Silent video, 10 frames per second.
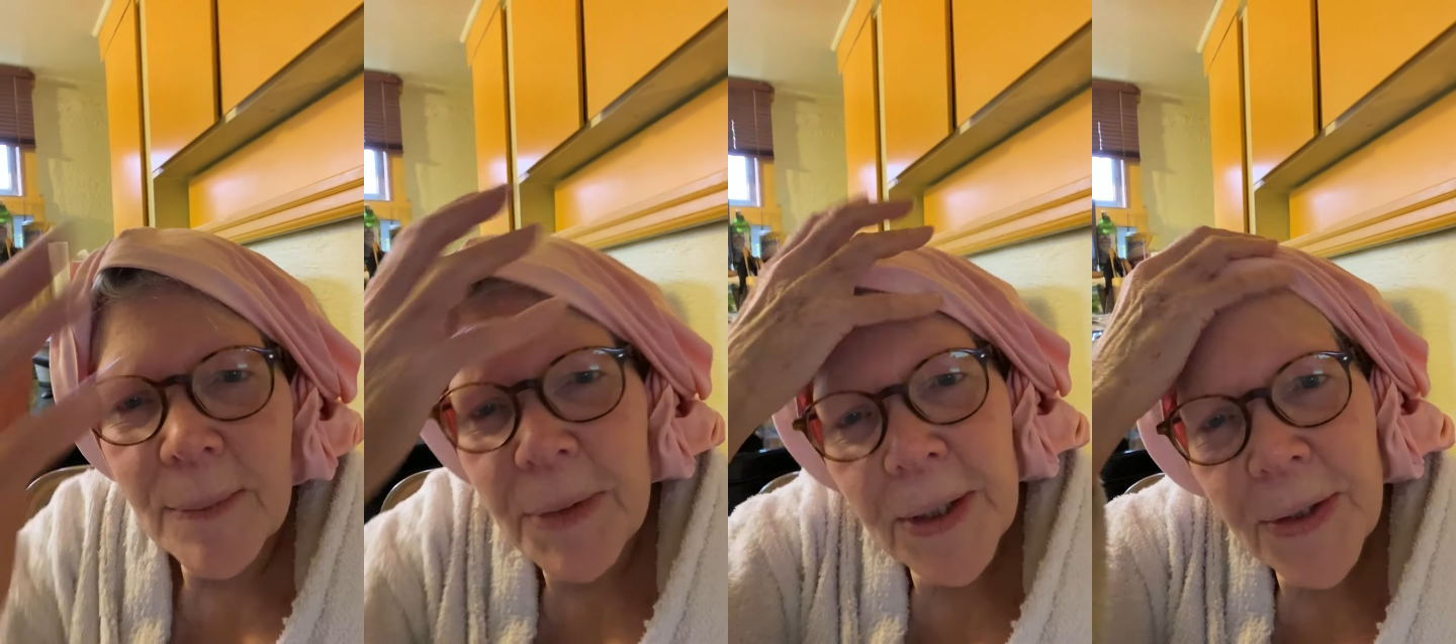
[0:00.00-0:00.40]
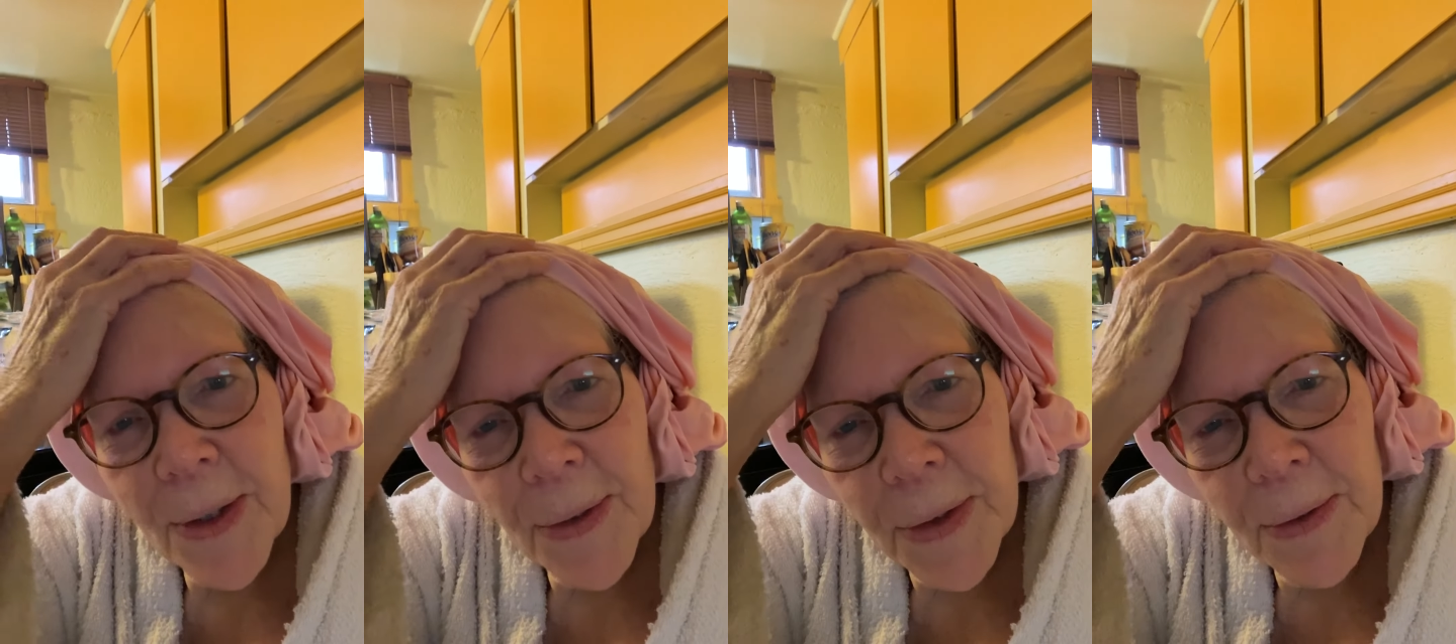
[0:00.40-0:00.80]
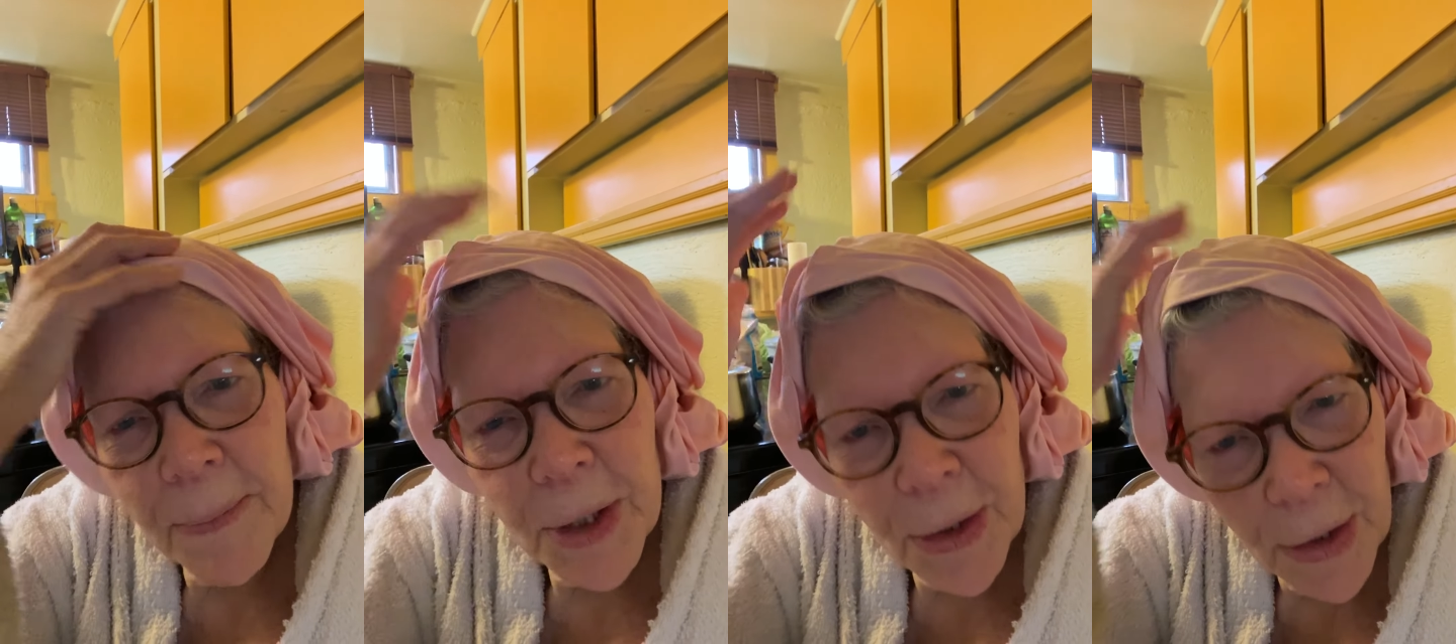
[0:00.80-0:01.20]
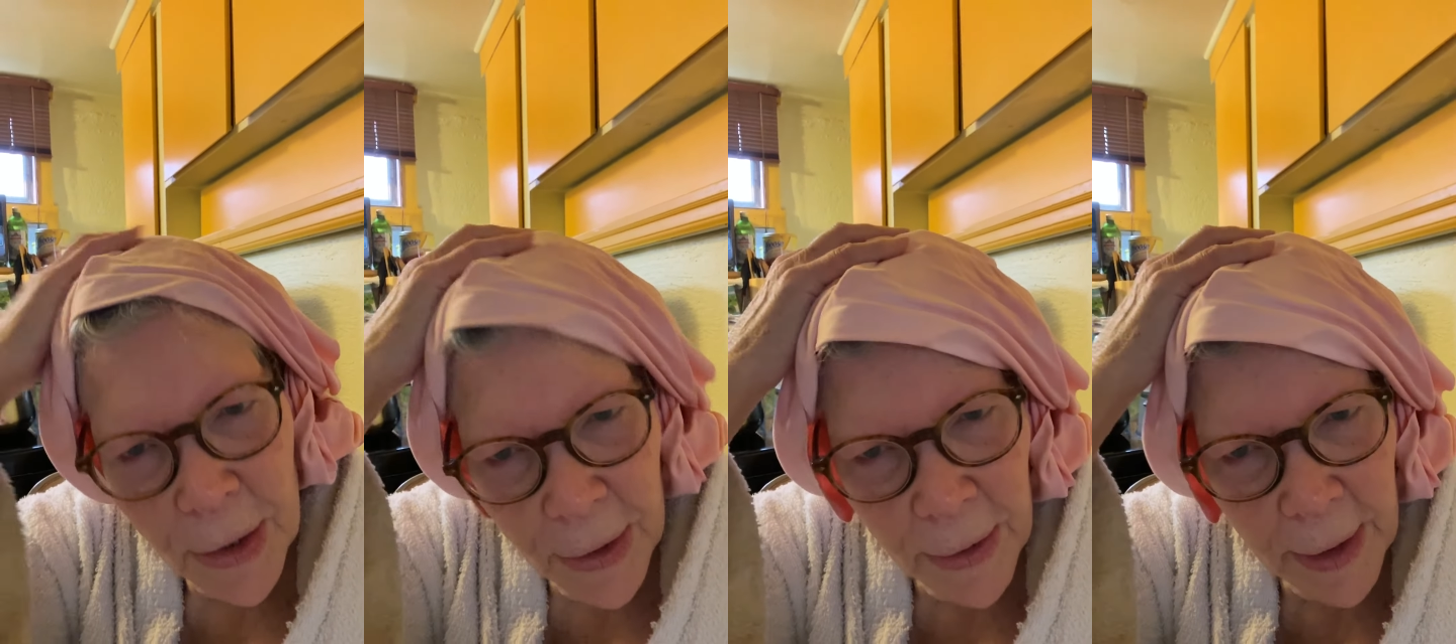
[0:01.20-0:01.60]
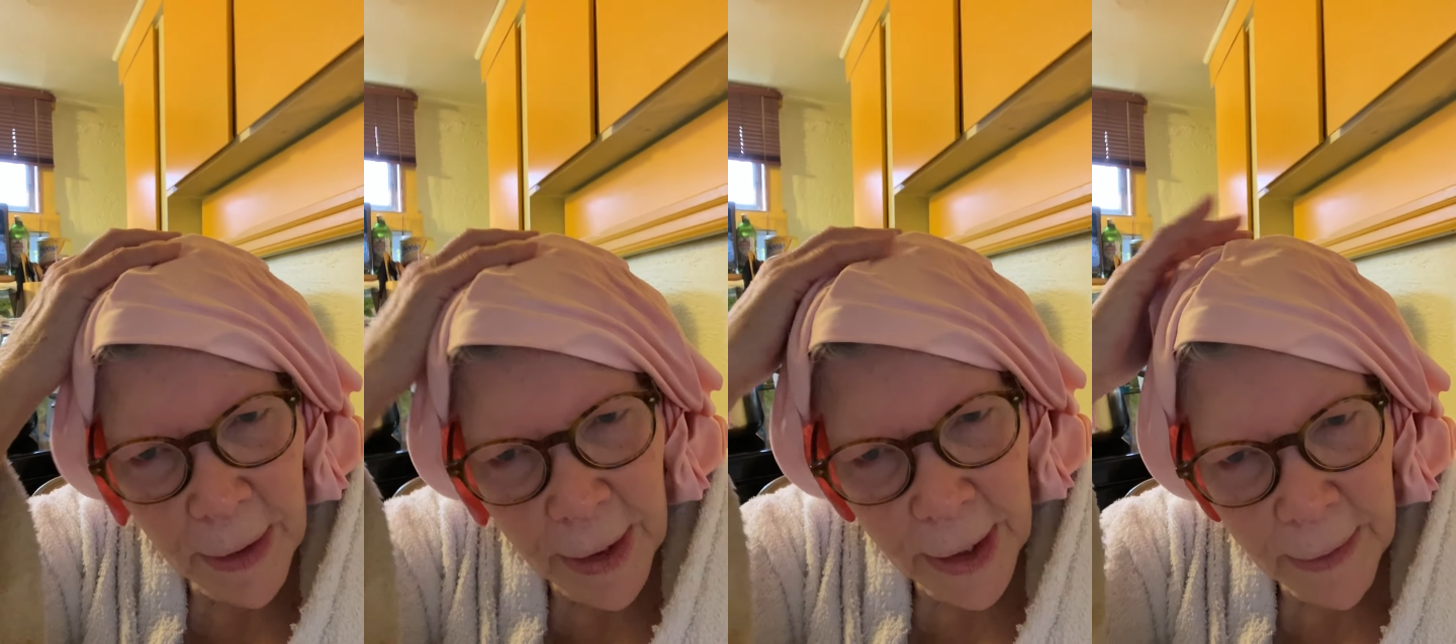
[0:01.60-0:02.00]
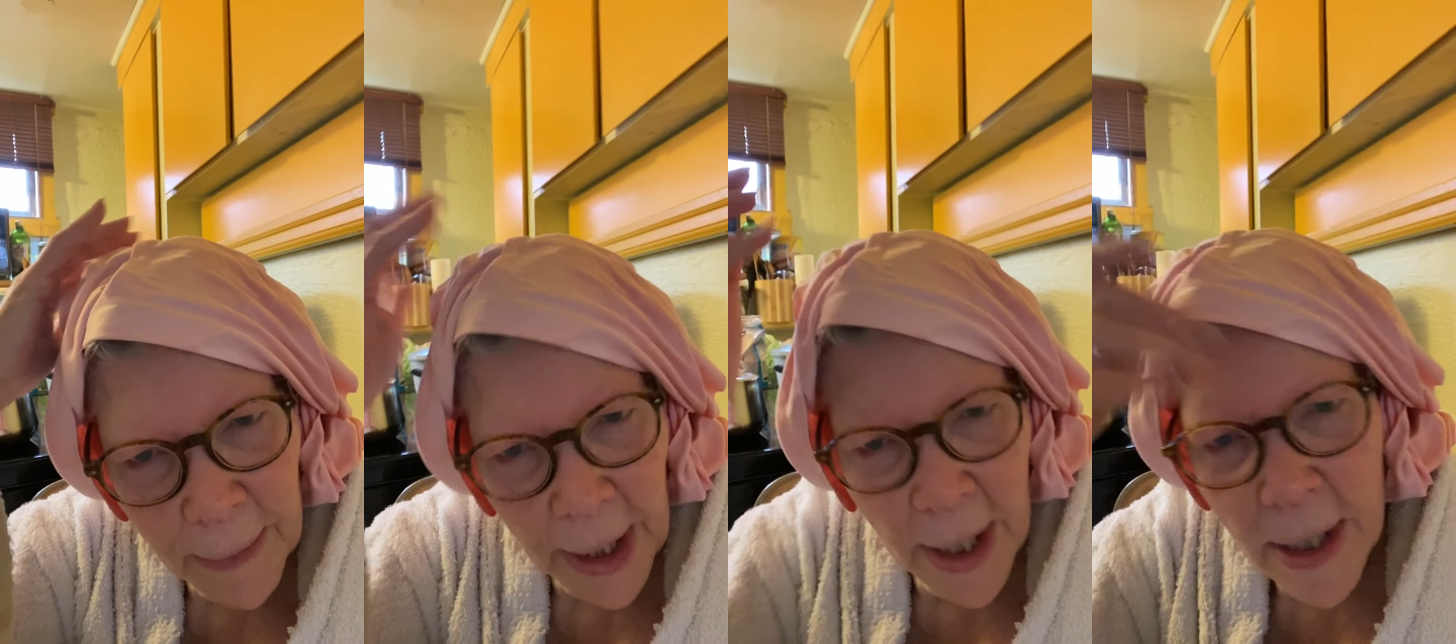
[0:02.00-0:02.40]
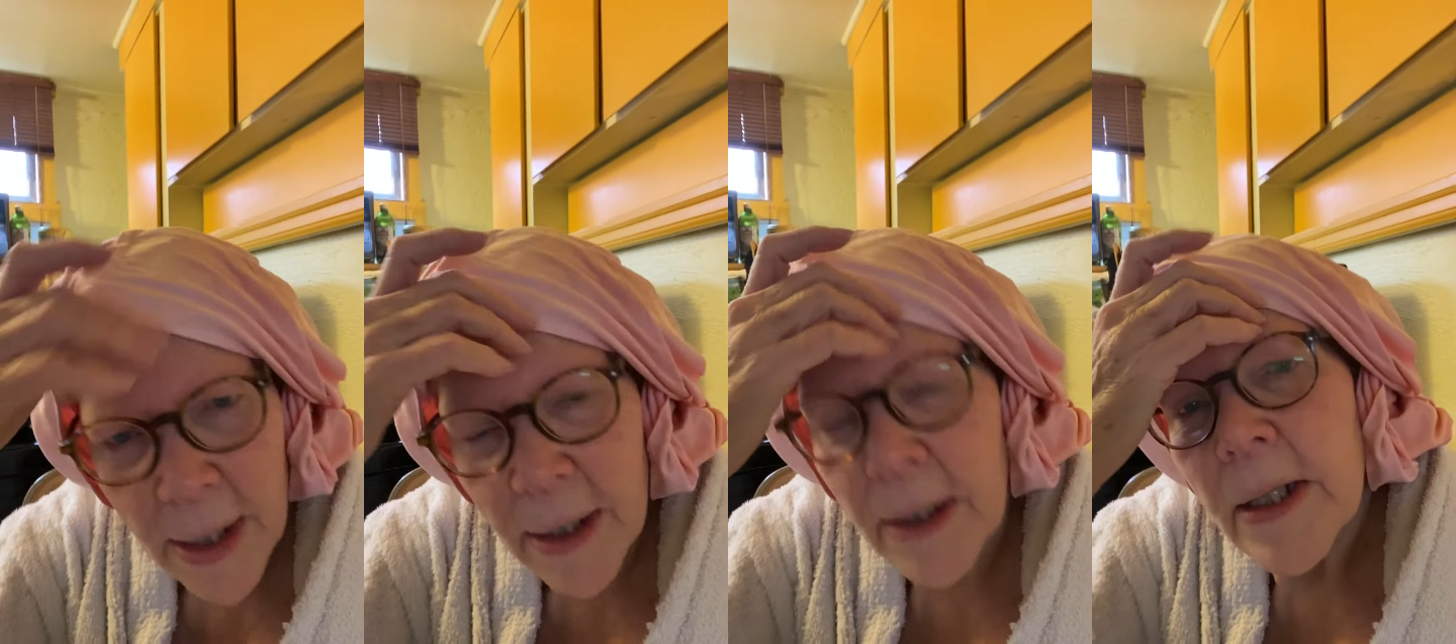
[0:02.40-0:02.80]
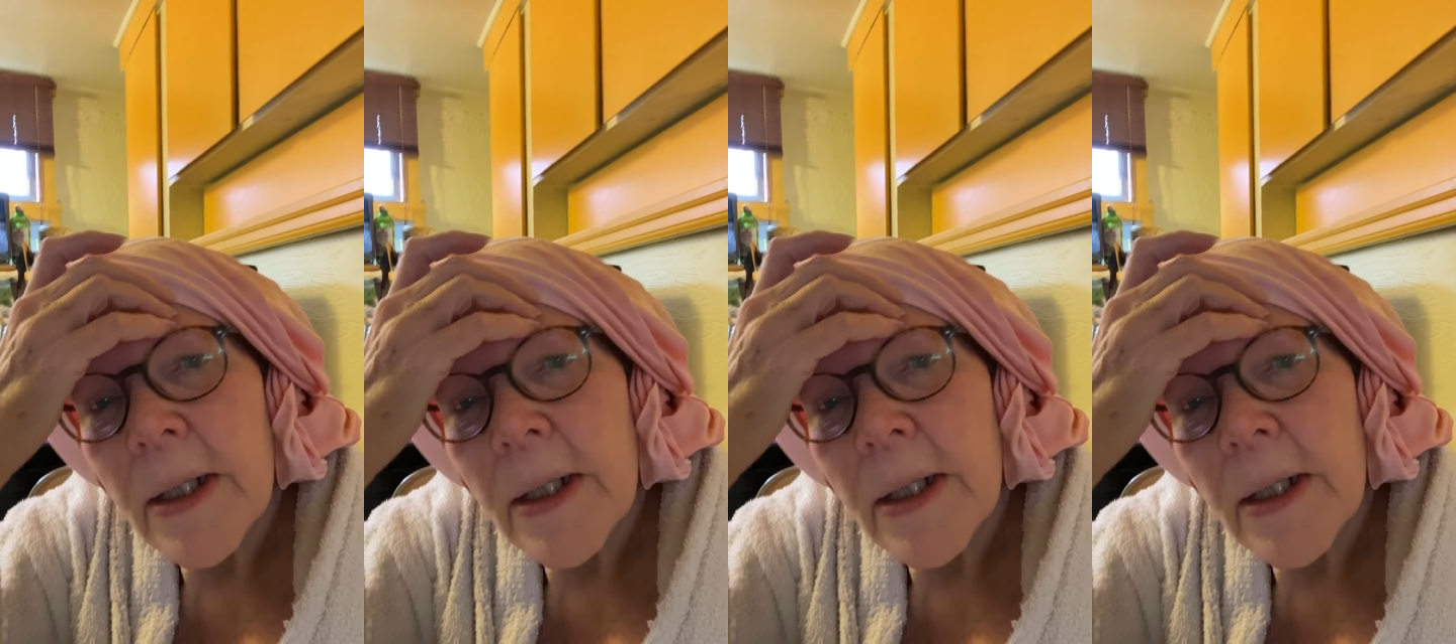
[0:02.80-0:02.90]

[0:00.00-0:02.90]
because although I'm going to show you how I do my hair,